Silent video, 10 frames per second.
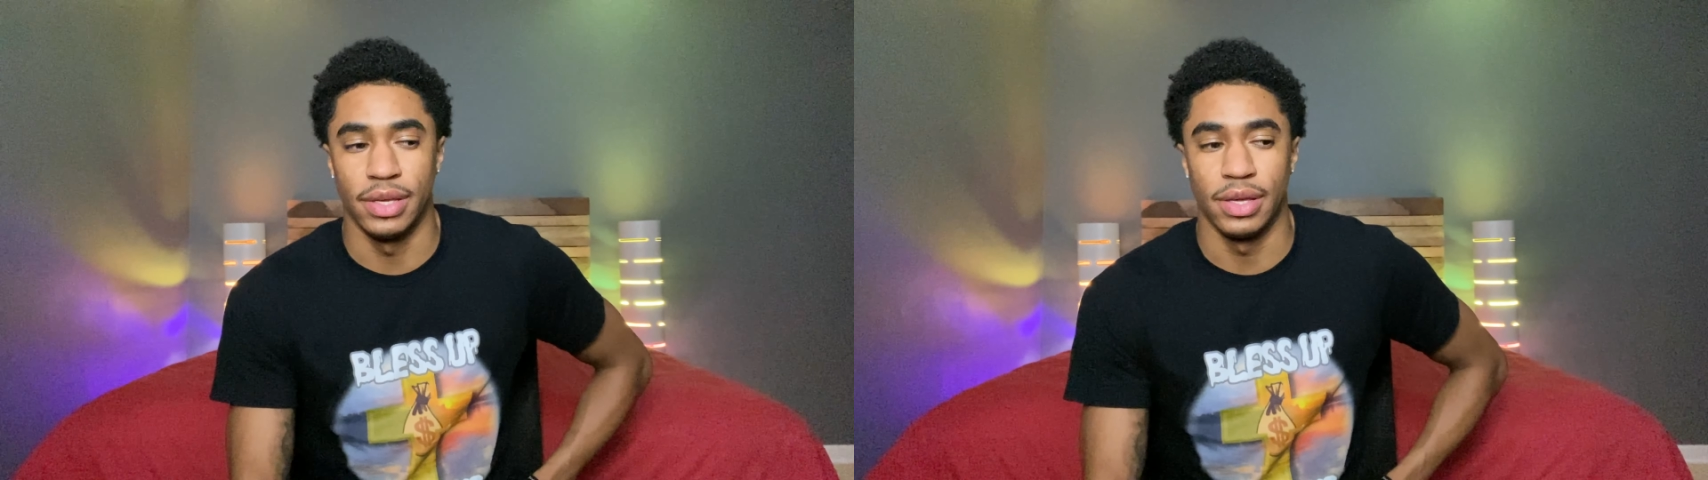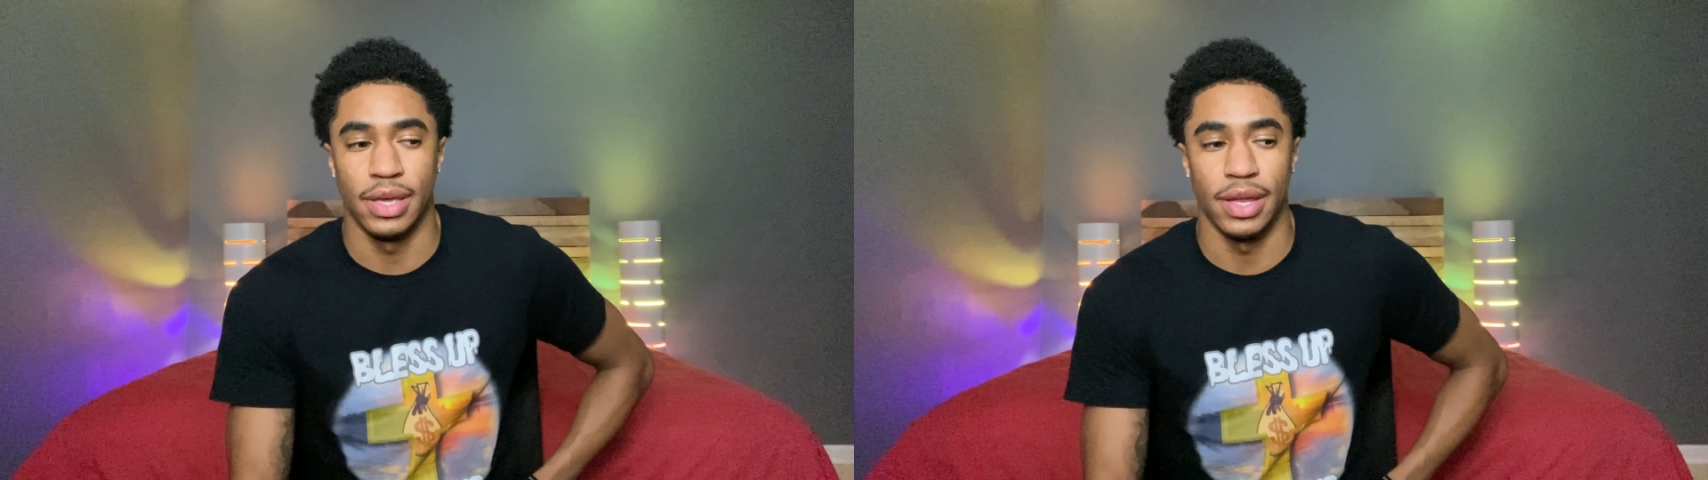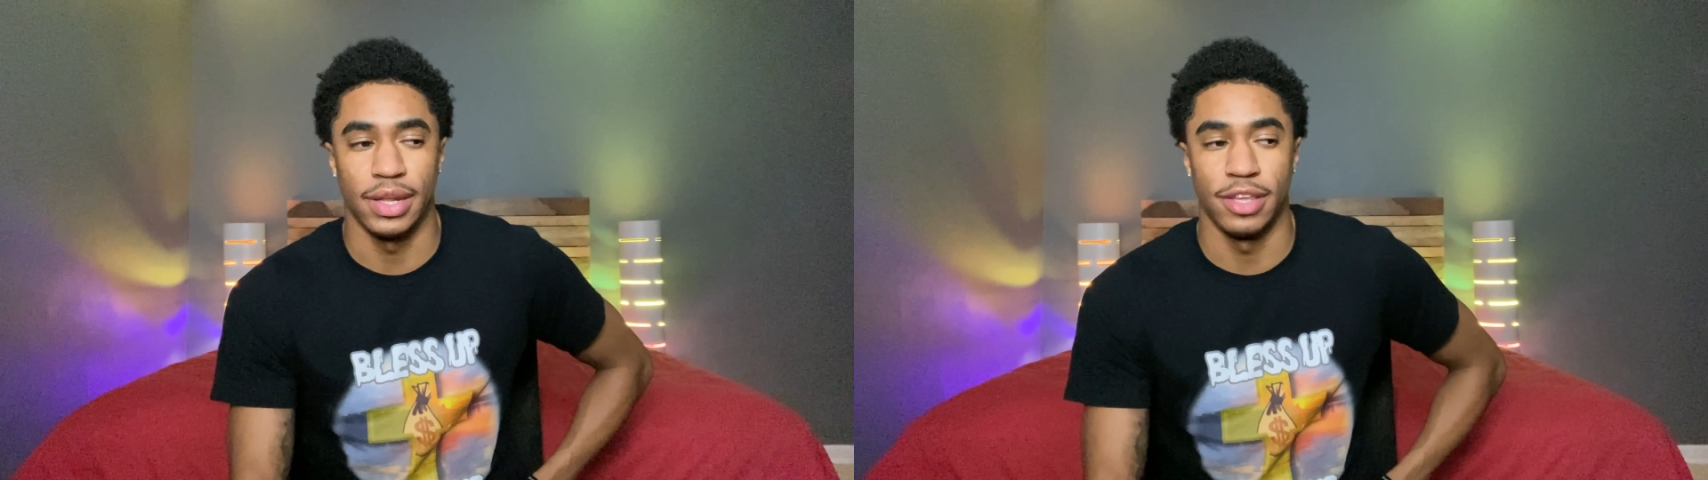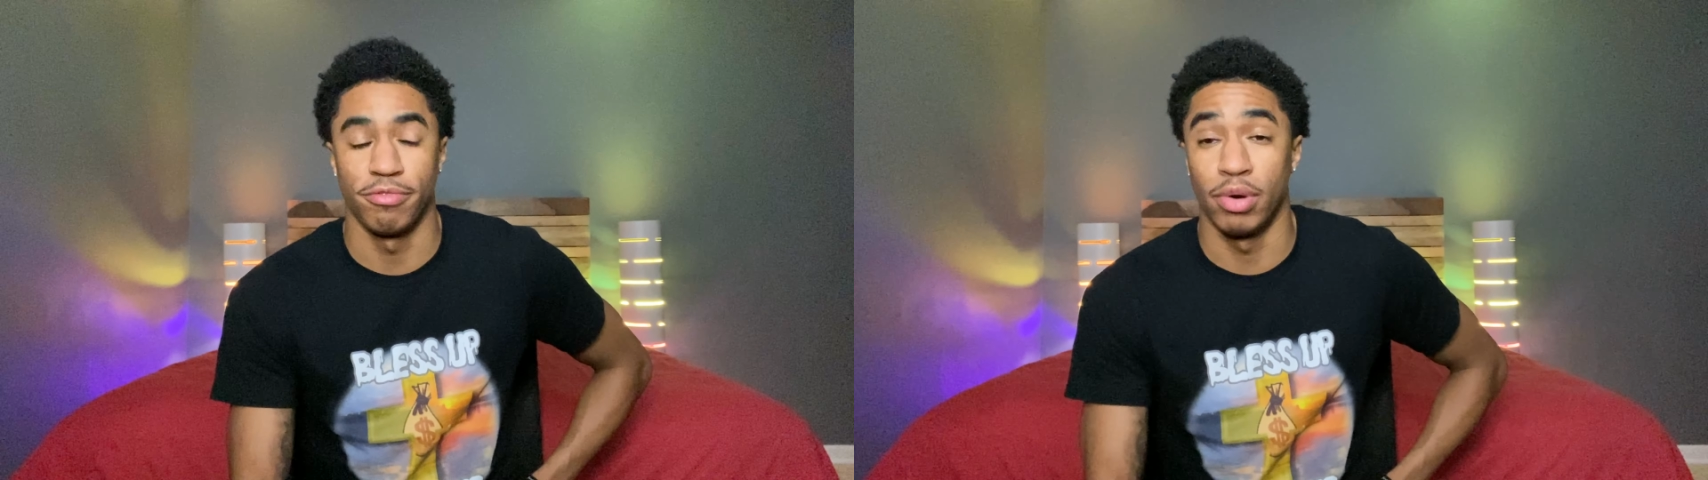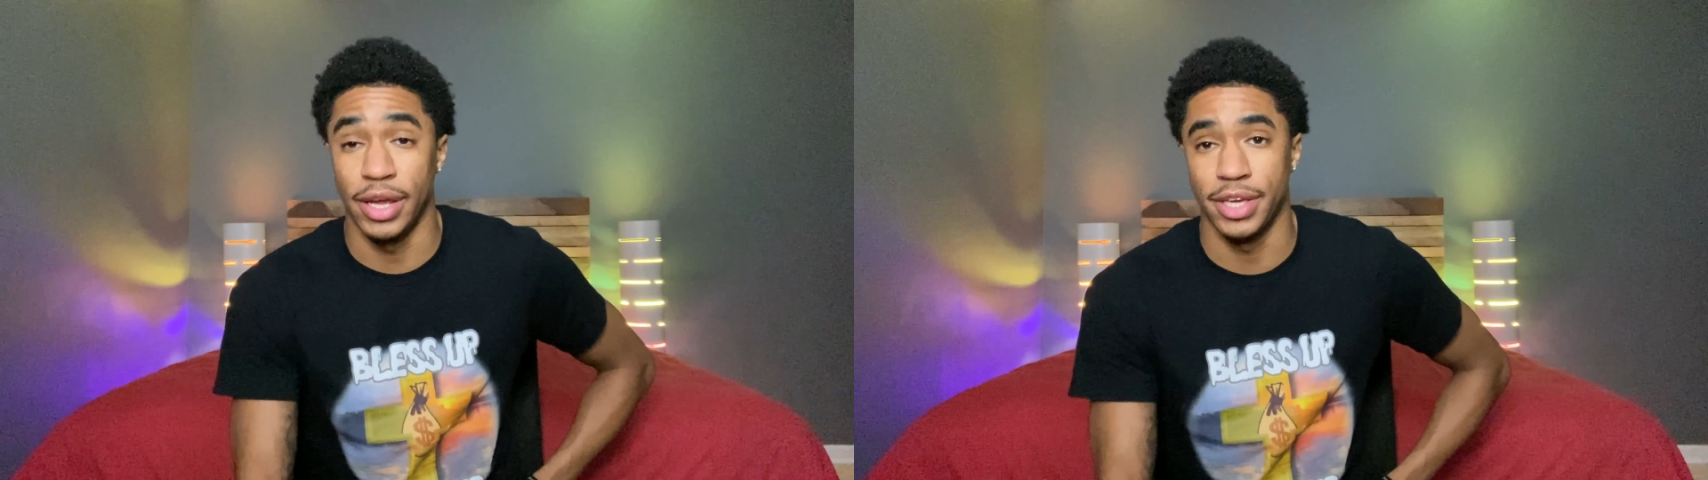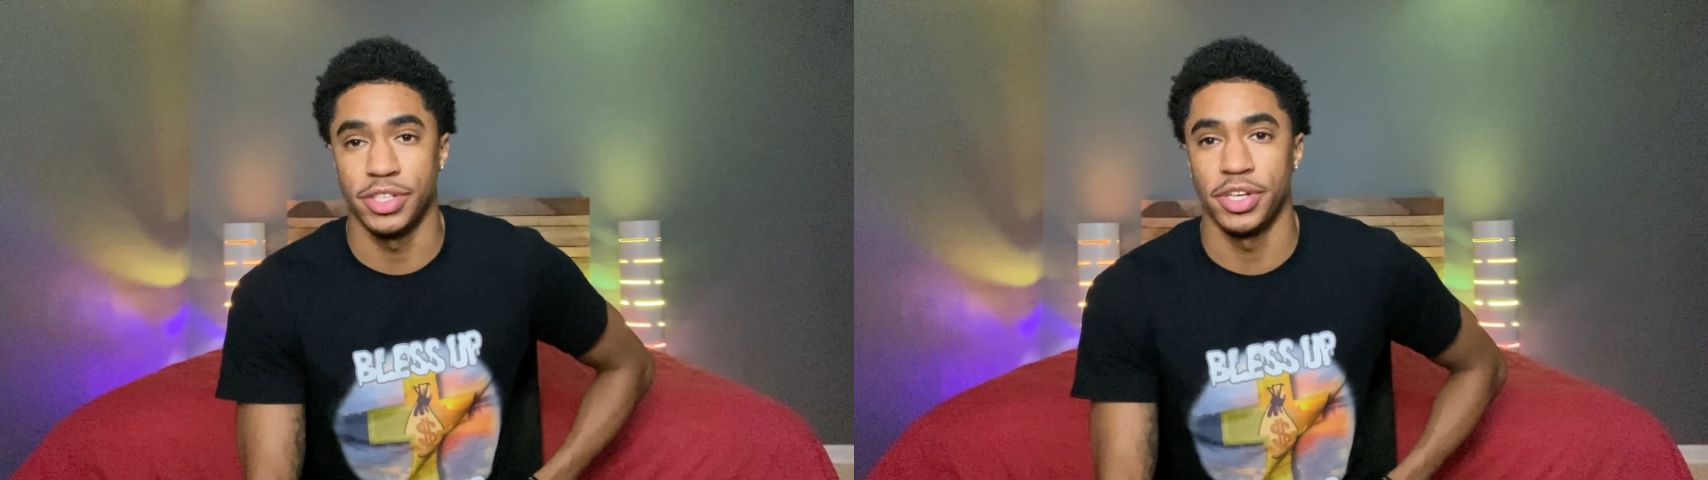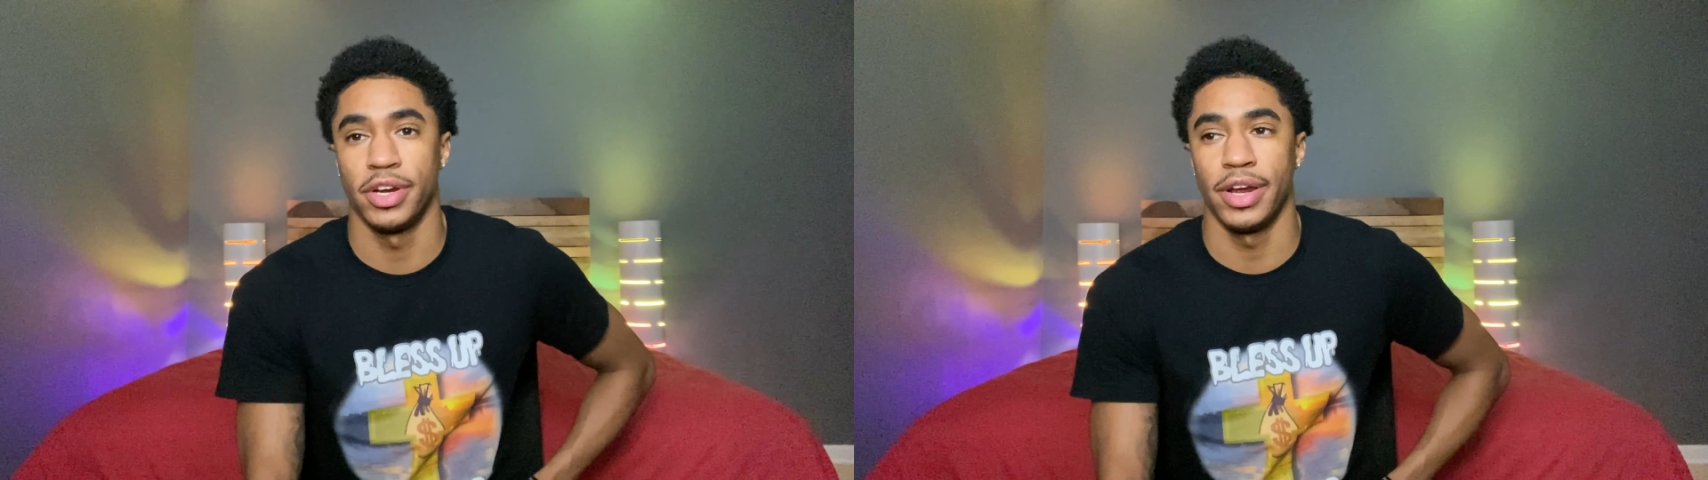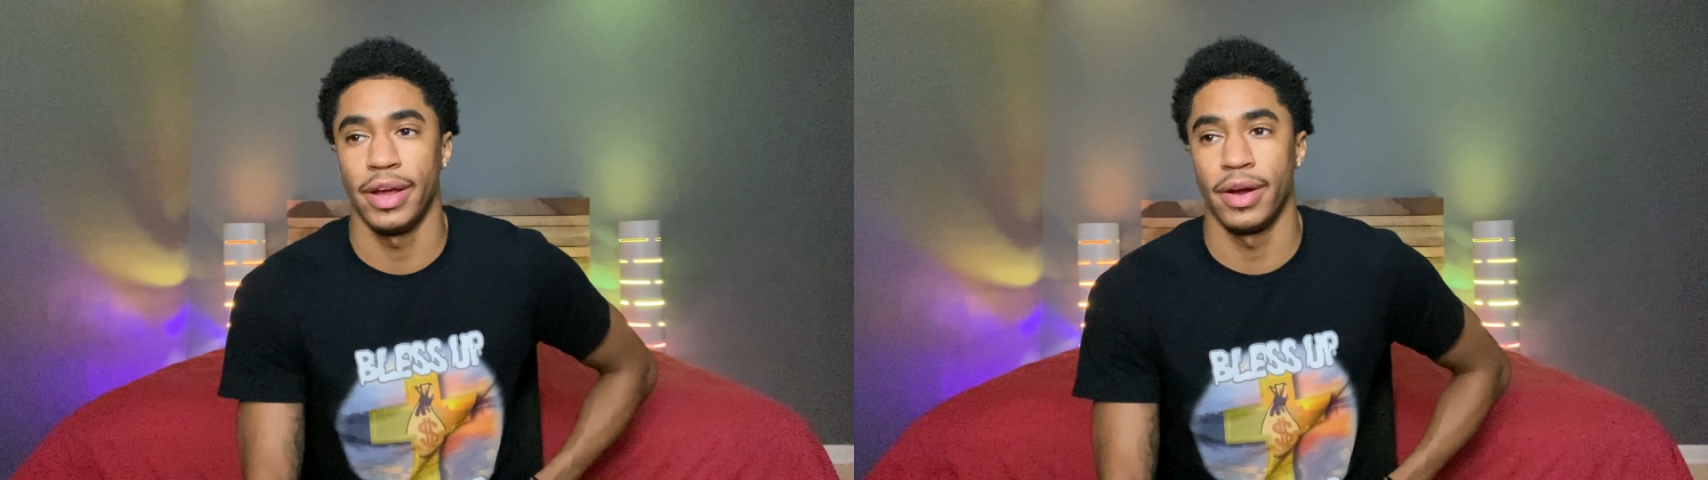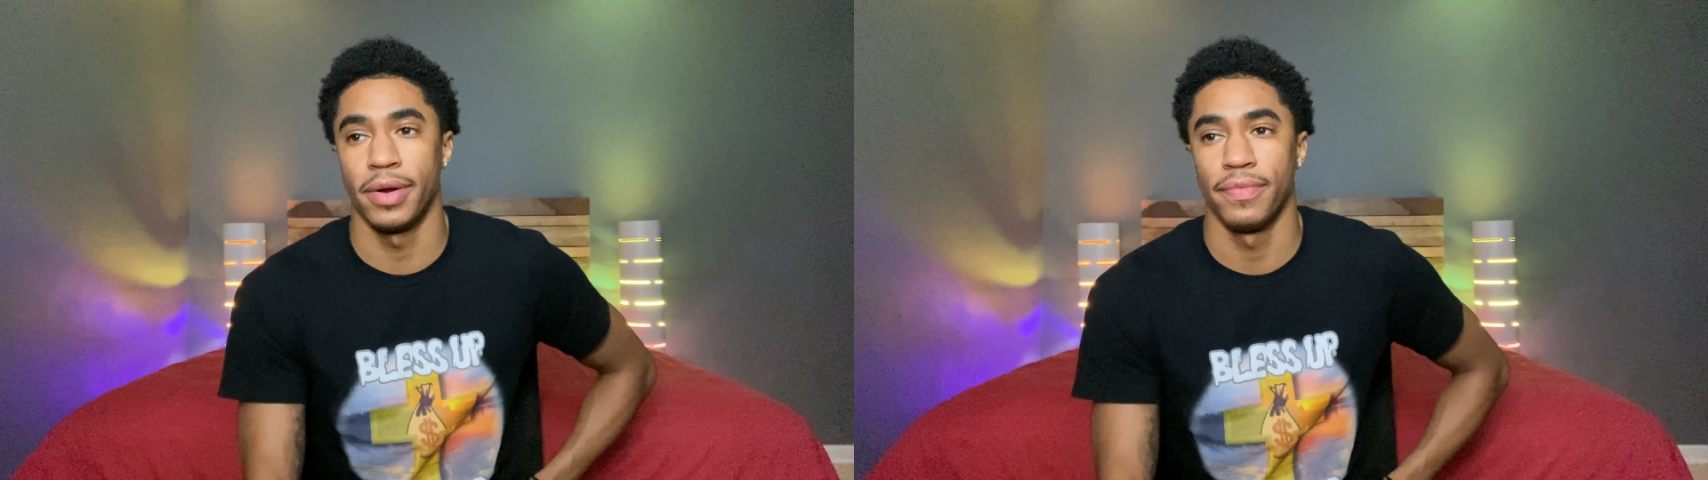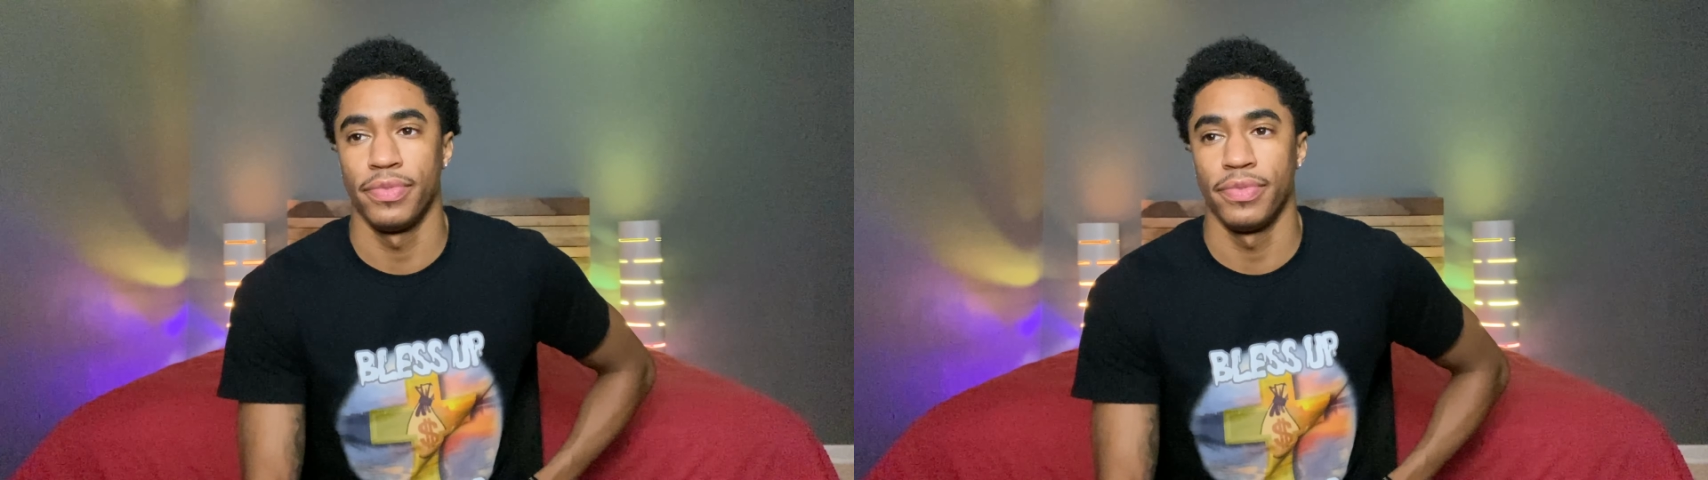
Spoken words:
can give breakage to your hair,